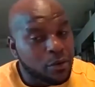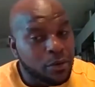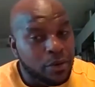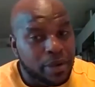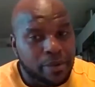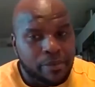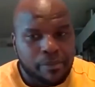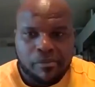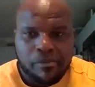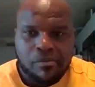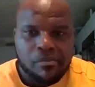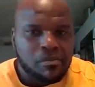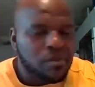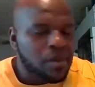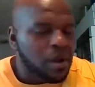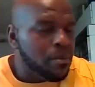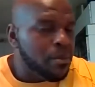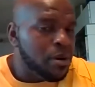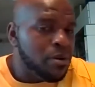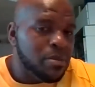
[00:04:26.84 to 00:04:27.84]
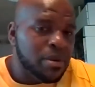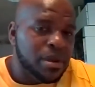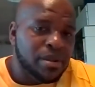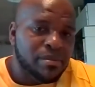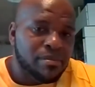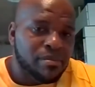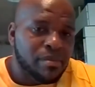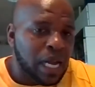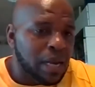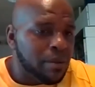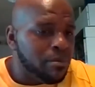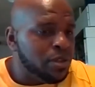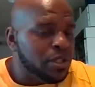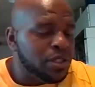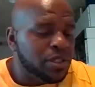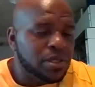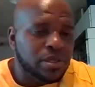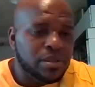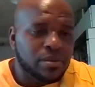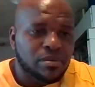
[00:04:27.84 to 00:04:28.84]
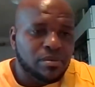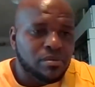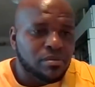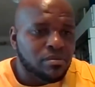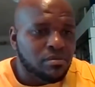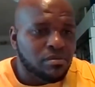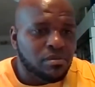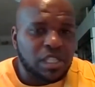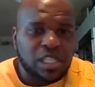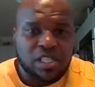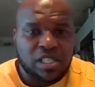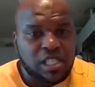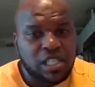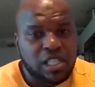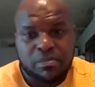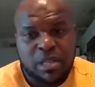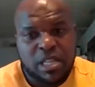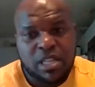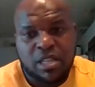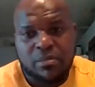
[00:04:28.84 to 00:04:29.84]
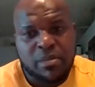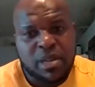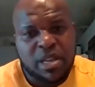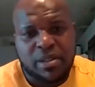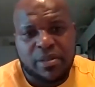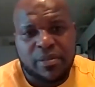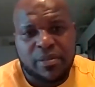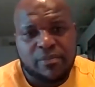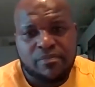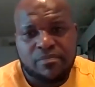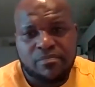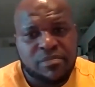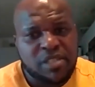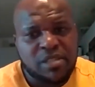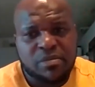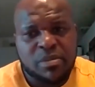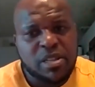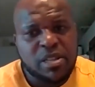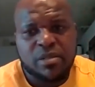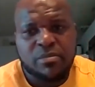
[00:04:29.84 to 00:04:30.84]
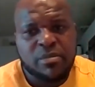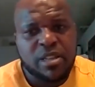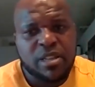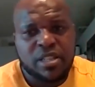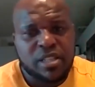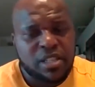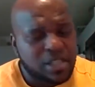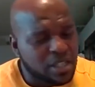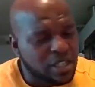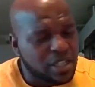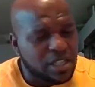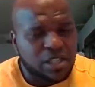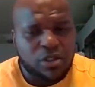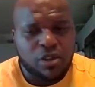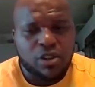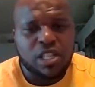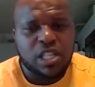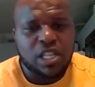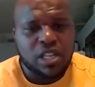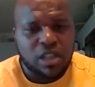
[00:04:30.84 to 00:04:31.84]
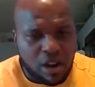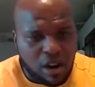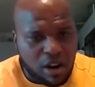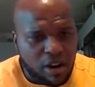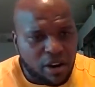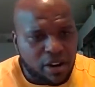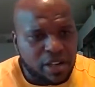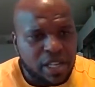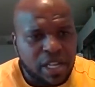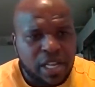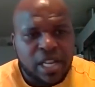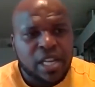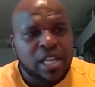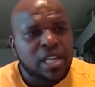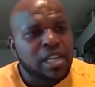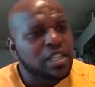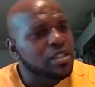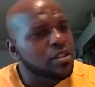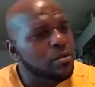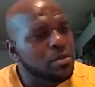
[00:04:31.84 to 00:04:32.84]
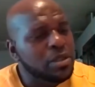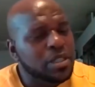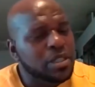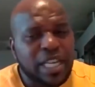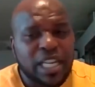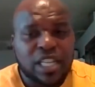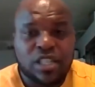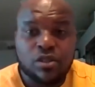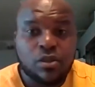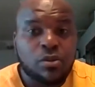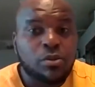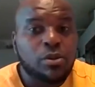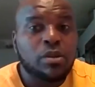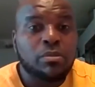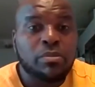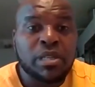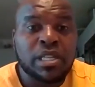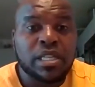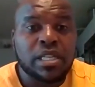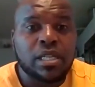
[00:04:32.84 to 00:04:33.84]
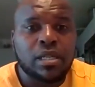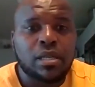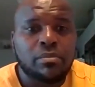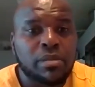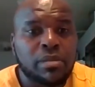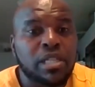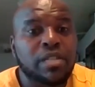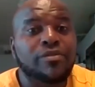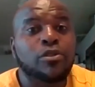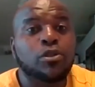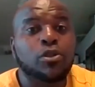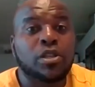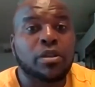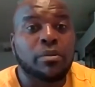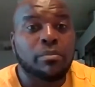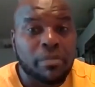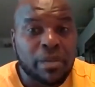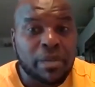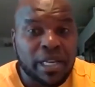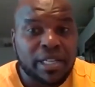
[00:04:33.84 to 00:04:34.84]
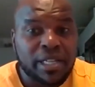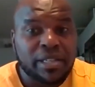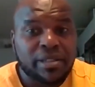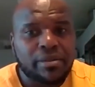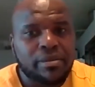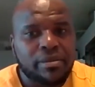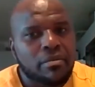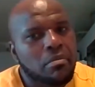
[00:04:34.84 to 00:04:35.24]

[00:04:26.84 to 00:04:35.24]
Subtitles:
quit. Come on, man. I'm with you. Just be committed. Just be committed. It's going to get hard. It's going to be days you don't want to be there. But if you're committed,